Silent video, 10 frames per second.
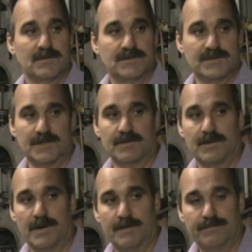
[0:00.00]

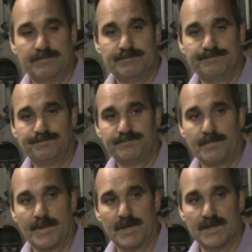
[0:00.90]
So
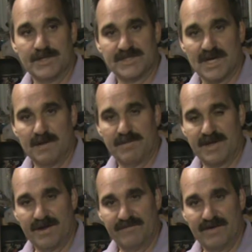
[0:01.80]
you know, you just got to be
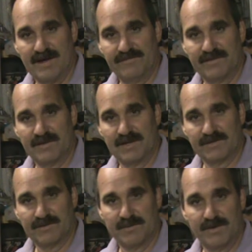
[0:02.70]
careful having the
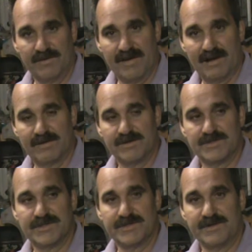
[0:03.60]
electric motor that
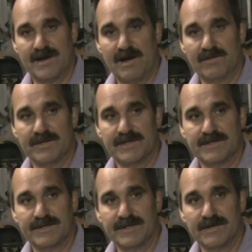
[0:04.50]
close to your
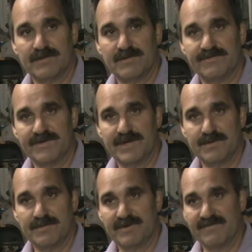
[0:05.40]
outlet. You know, if you get a
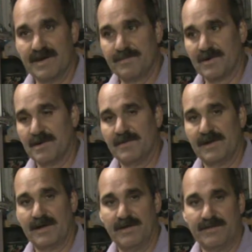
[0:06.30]
big vapor coming
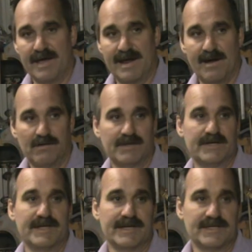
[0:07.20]
out of that outlet
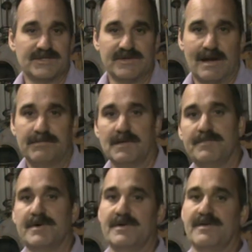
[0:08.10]
and it gets trapped up
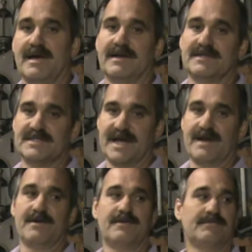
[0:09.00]
under that
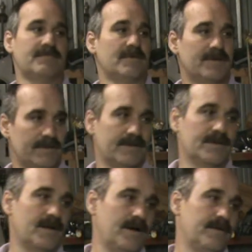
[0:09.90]
container, and